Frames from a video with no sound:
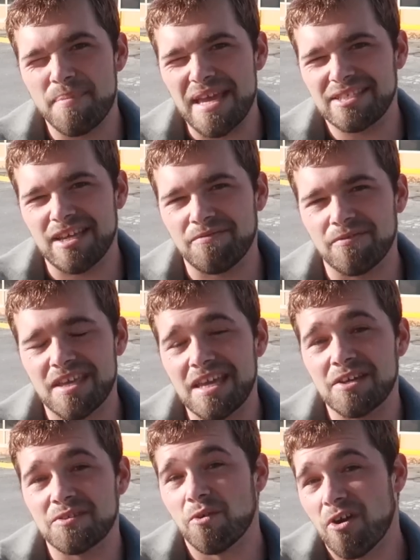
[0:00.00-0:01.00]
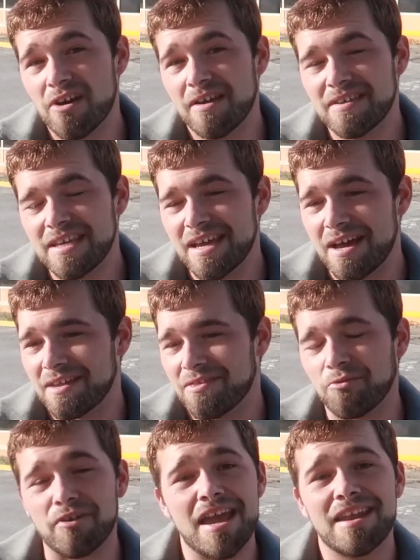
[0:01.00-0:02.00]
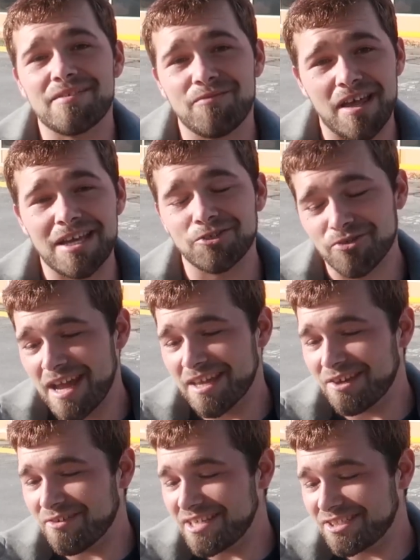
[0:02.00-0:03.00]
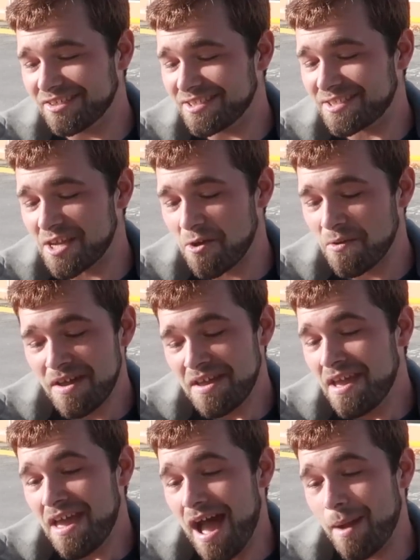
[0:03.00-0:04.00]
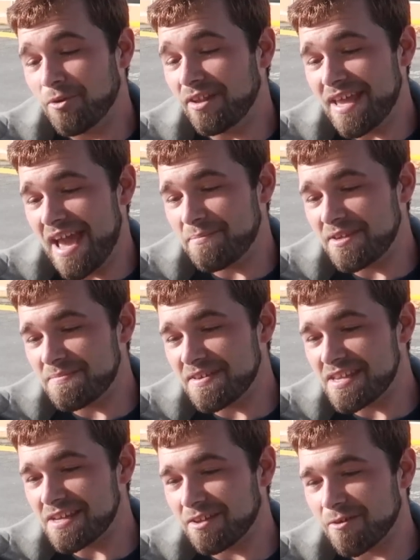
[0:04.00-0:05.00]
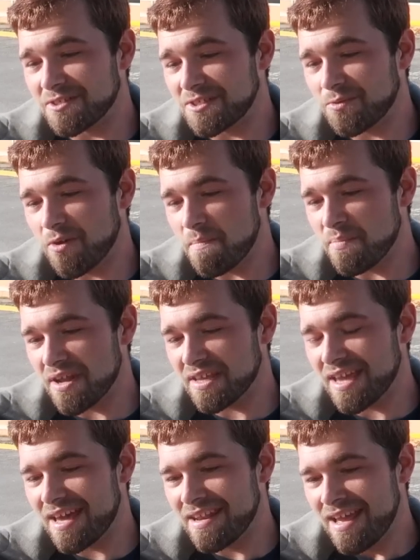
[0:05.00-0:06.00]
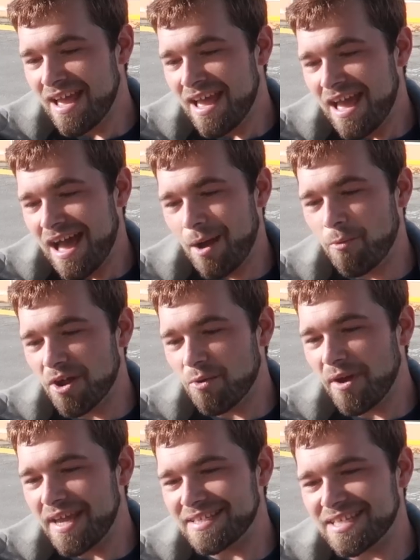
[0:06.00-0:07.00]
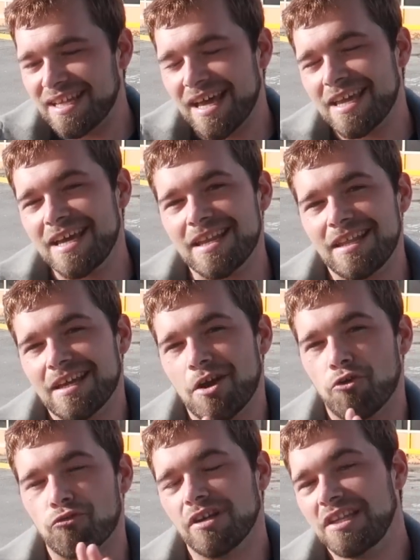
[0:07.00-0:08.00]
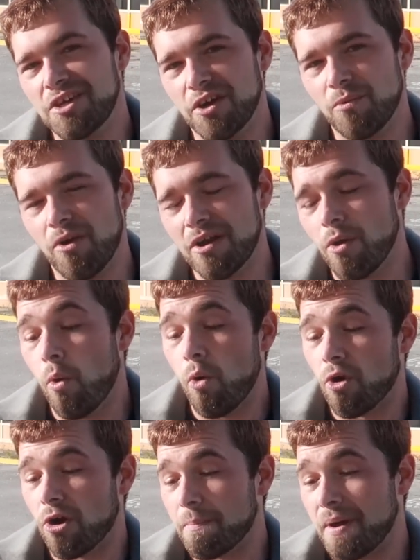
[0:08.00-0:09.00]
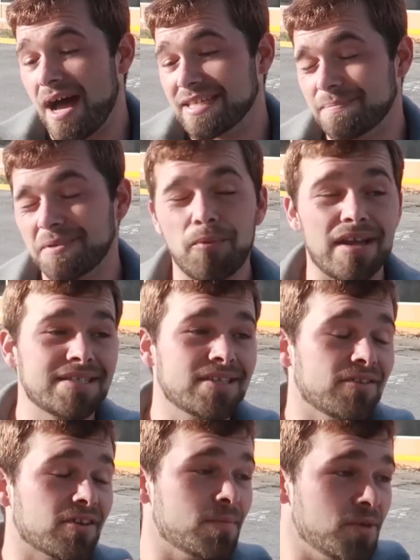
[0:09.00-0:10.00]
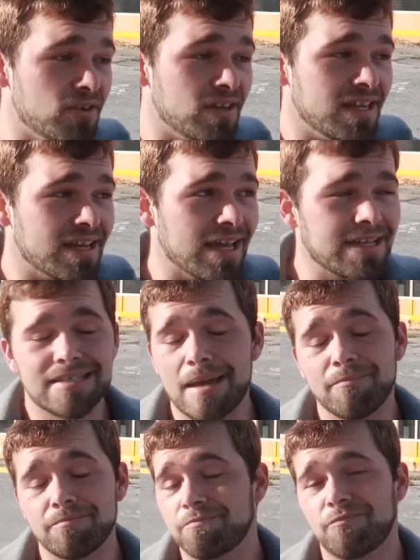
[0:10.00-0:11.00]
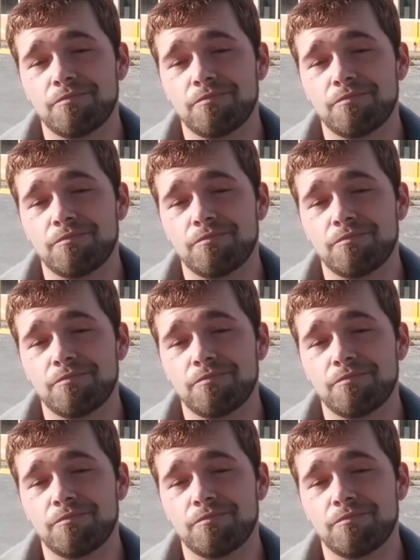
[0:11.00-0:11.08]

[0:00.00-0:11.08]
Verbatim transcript: of based off of King Ghidorah, the uh, three-headed flying dragon creature, so I'm really happy to be getting closer to it. But again, I want to wait until I get like a really good one or possibly wait until the community day because I'm,